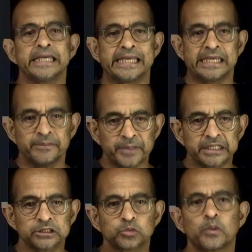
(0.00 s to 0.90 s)
A
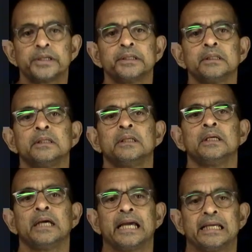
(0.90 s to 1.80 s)
minus 1
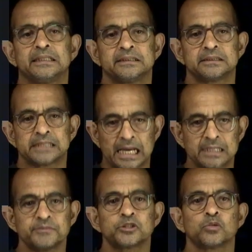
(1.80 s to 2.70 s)
and
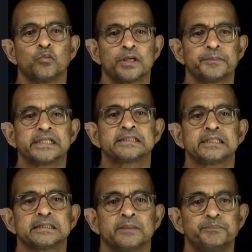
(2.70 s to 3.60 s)
times 1 minus
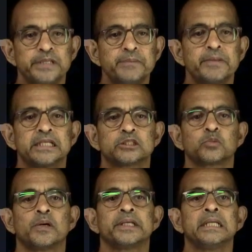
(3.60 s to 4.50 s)
theta B minus
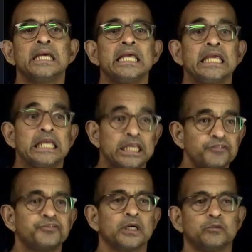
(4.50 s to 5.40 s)
1 if
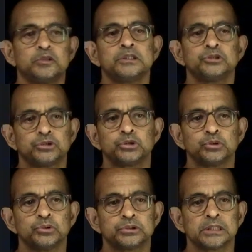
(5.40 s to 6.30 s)
I were to
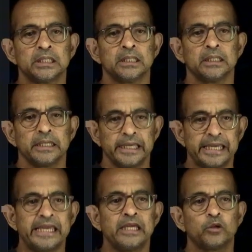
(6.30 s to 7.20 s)
choose A
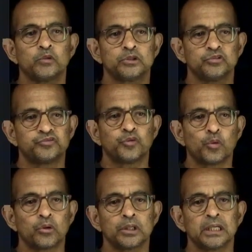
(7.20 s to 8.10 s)
equal to
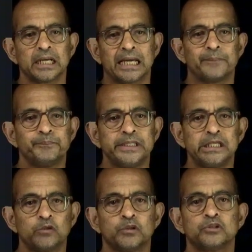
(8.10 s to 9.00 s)
4 and B
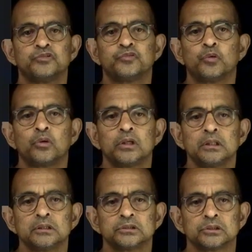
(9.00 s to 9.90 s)
equal to 4.
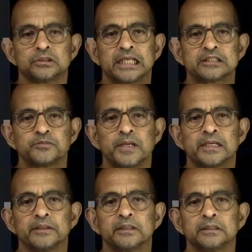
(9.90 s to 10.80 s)
So that's
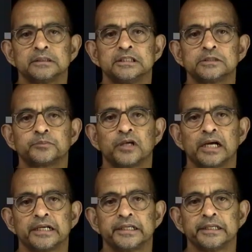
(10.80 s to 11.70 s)
this prior
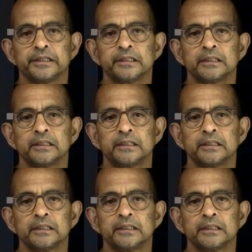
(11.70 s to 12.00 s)
here,